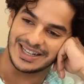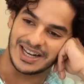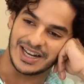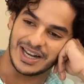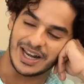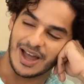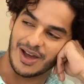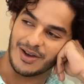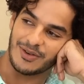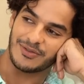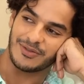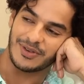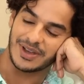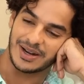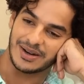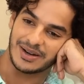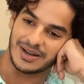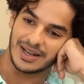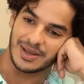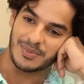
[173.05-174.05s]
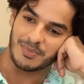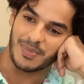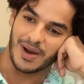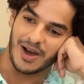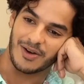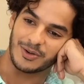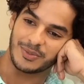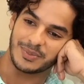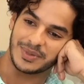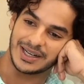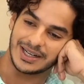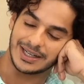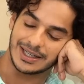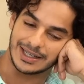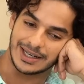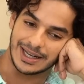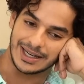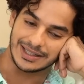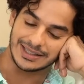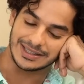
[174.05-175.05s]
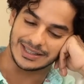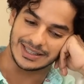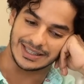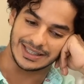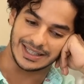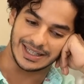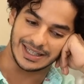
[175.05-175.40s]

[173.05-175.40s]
love and empowerment and energy,